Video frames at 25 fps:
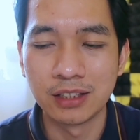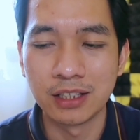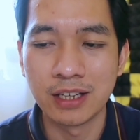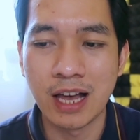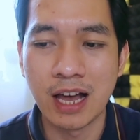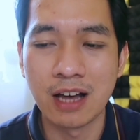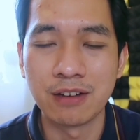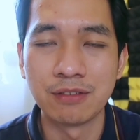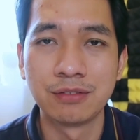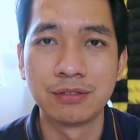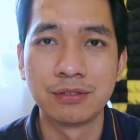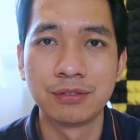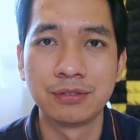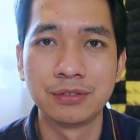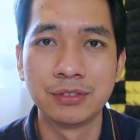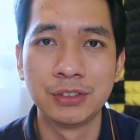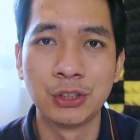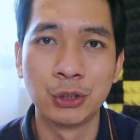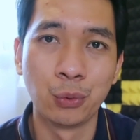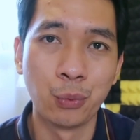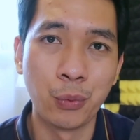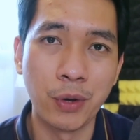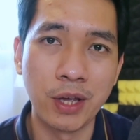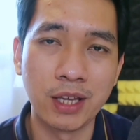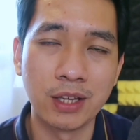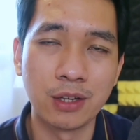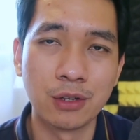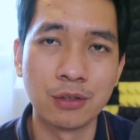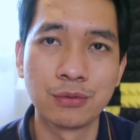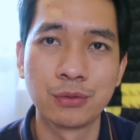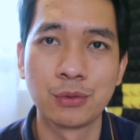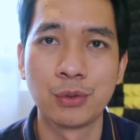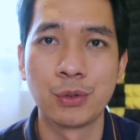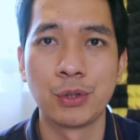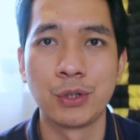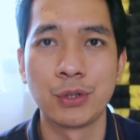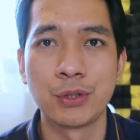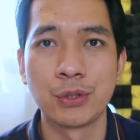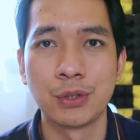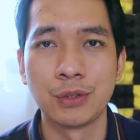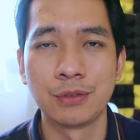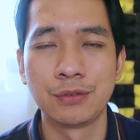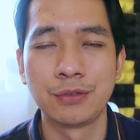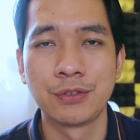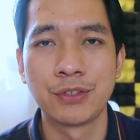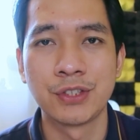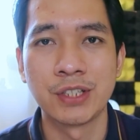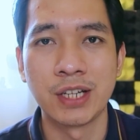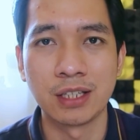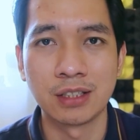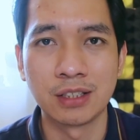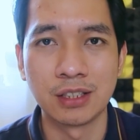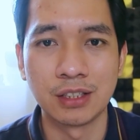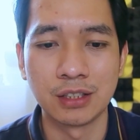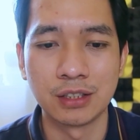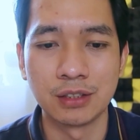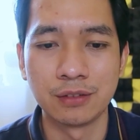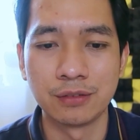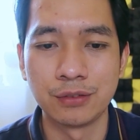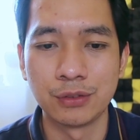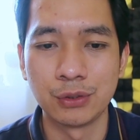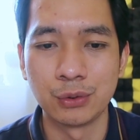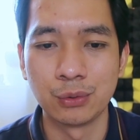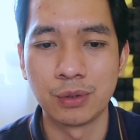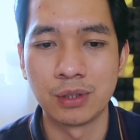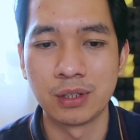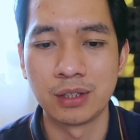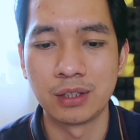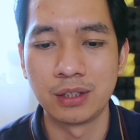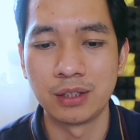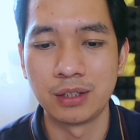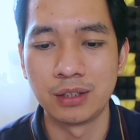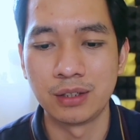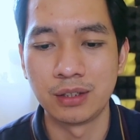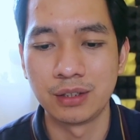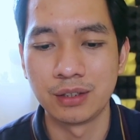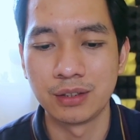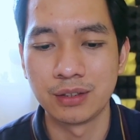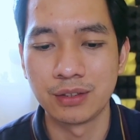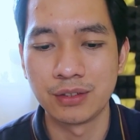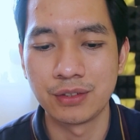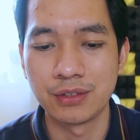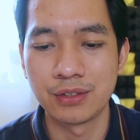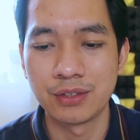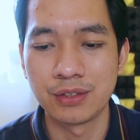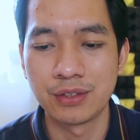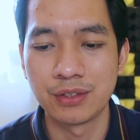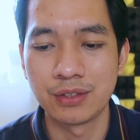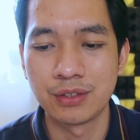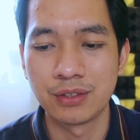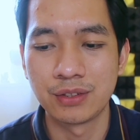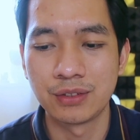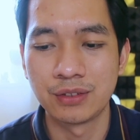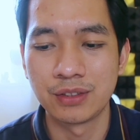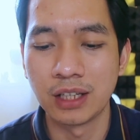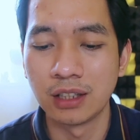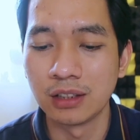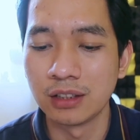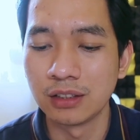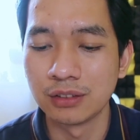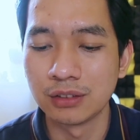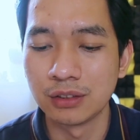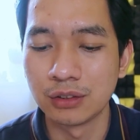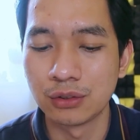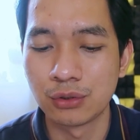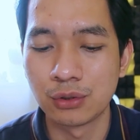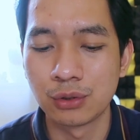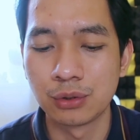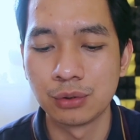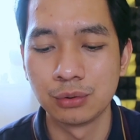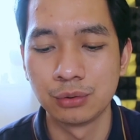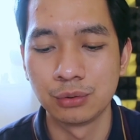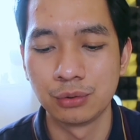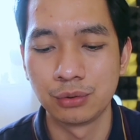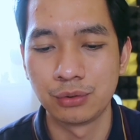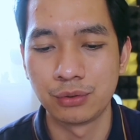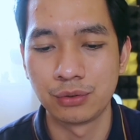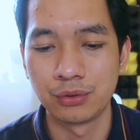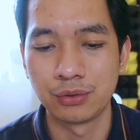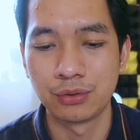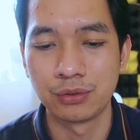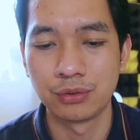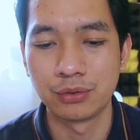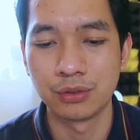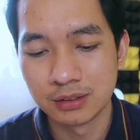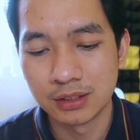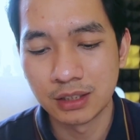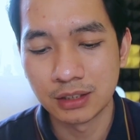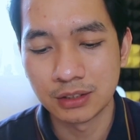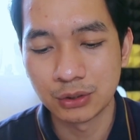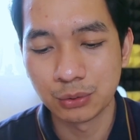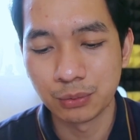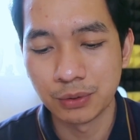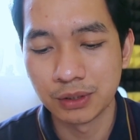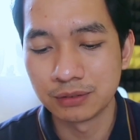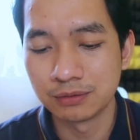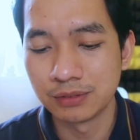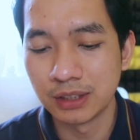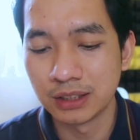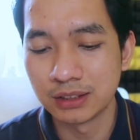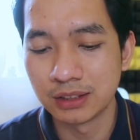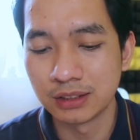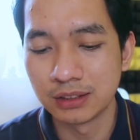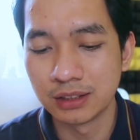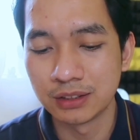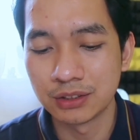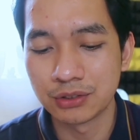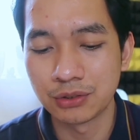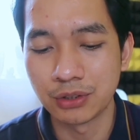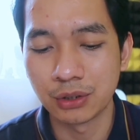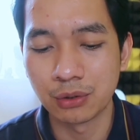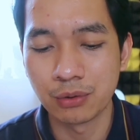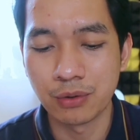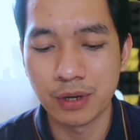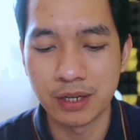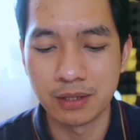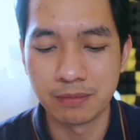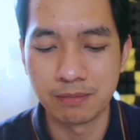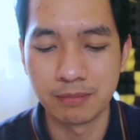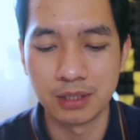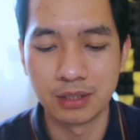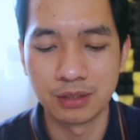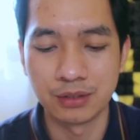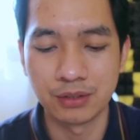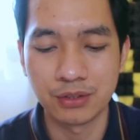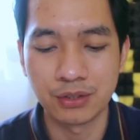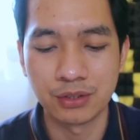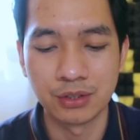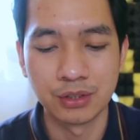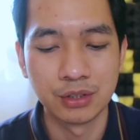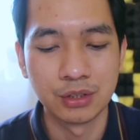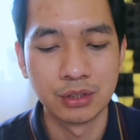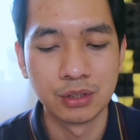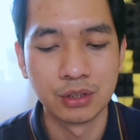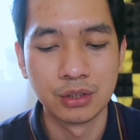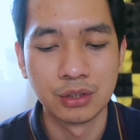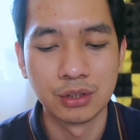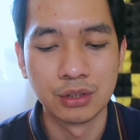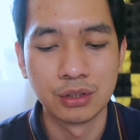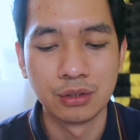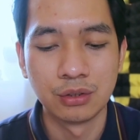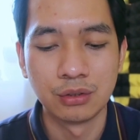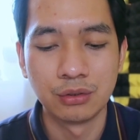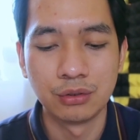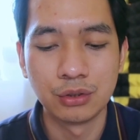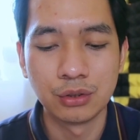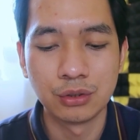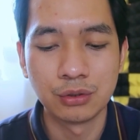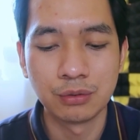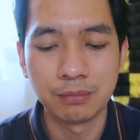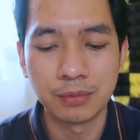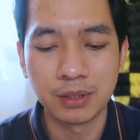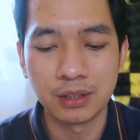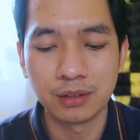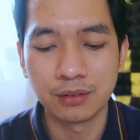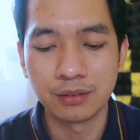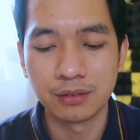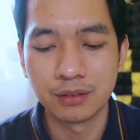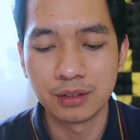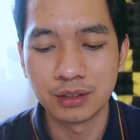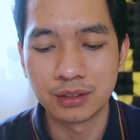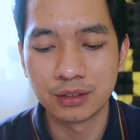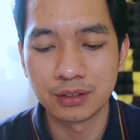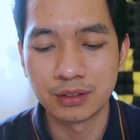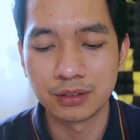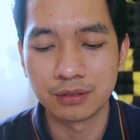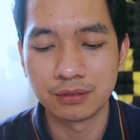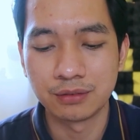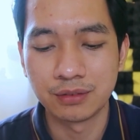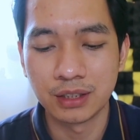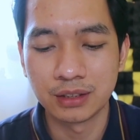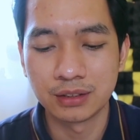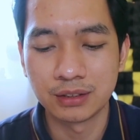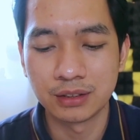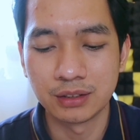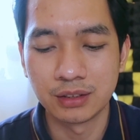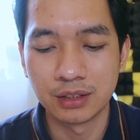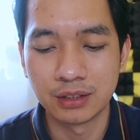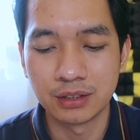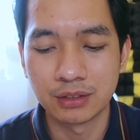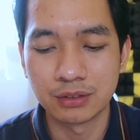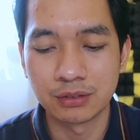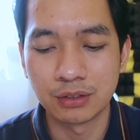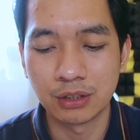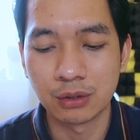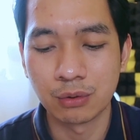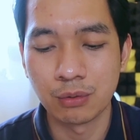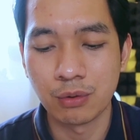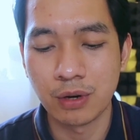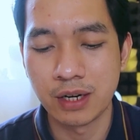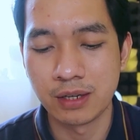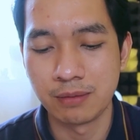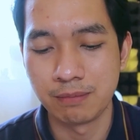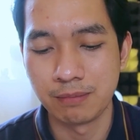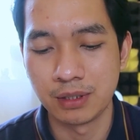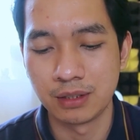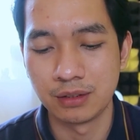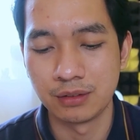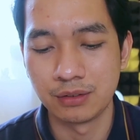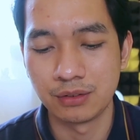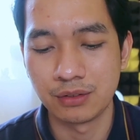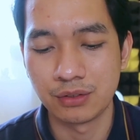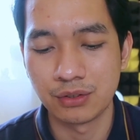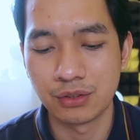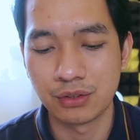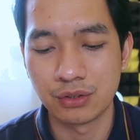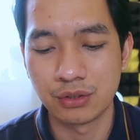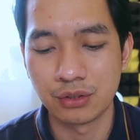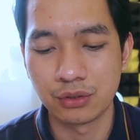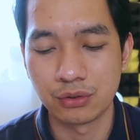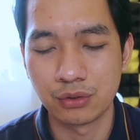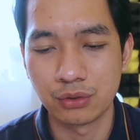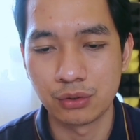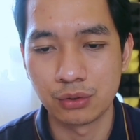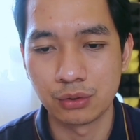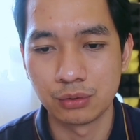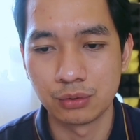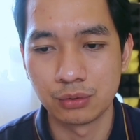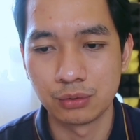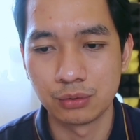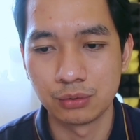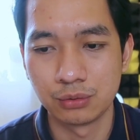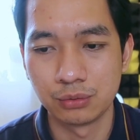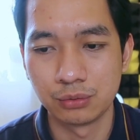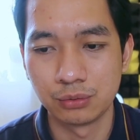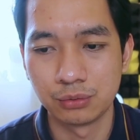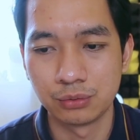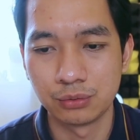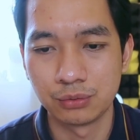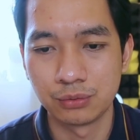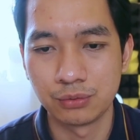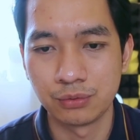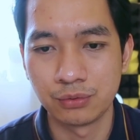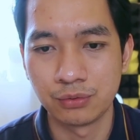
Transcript: have their way, of course, of checking if you are telling the truth. Next one, residence requirements. Do you meet these residence requirements? So